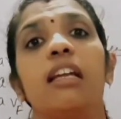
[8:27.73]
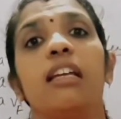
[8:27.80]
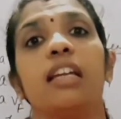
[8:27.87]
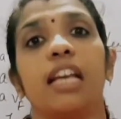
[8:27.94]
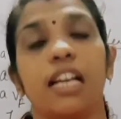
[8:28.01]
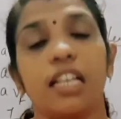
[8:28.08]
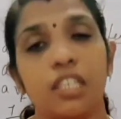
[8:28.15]

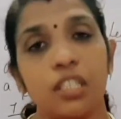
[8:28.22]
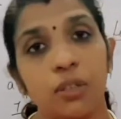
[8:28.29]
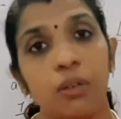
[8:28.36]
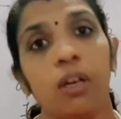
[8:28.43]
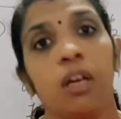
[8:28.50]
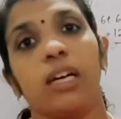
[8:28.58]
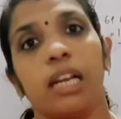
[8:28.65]

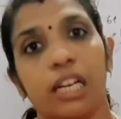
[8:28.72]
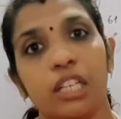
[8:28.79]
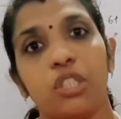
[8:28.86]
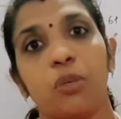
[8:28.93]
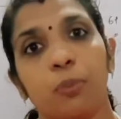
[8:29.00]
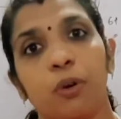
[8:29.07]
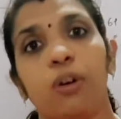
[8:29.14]
negative
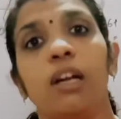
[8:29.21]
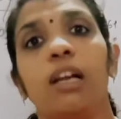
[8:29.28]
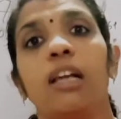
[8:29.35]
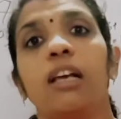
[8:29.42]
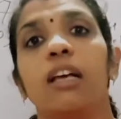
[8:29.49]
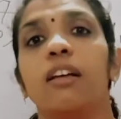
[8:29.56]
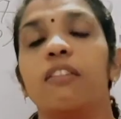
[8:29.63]
pole
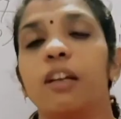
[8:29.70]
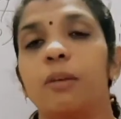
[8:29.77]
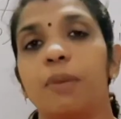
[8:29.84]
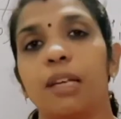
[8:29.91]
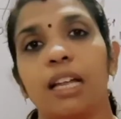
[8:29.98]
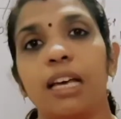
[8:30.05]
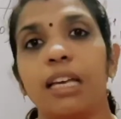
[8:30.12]
will be
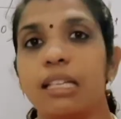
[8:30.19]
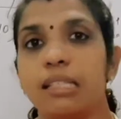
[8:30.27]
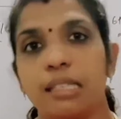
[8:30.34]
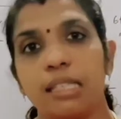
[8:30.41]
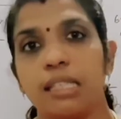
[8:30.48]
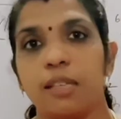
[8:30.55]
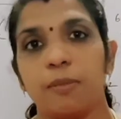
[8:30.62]
the
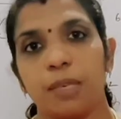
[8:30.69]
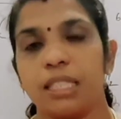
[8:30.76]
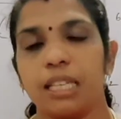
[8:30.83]
ECG machine,